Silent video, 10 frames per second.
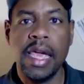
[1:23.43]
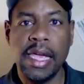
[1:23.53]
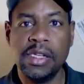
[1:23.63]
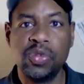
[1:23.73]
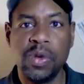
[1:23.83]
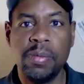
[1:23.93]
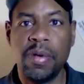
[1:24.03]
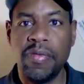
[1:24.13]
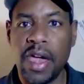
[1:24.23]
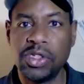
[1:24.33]
industry
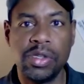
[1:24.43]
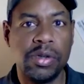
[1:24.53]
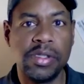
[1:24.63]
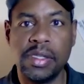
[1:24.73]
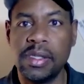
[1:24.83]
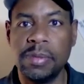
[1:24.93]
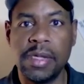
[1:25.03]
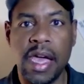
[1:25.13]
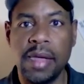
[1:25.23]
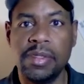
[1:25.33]
professionals and
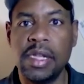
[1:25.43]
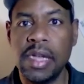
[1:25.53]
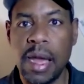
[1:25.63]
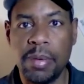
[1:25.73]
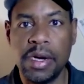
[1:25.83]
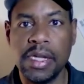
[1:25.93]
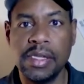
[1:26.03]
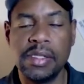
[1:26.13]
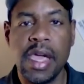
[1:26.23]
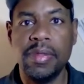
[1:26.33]
sometimes
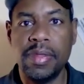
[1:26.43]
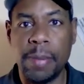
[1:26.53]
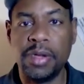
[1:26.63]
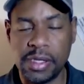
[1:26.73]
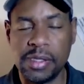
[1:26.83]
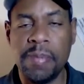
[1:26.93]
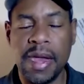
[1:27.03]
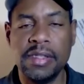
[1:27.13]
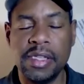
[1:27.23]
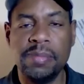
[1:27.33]
celebrities they
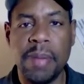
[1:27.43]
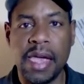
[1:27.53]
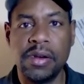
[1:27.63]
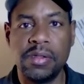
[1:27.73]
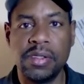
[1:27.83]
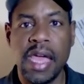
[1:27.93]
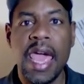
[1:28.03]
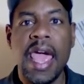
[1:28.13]
participate in these panels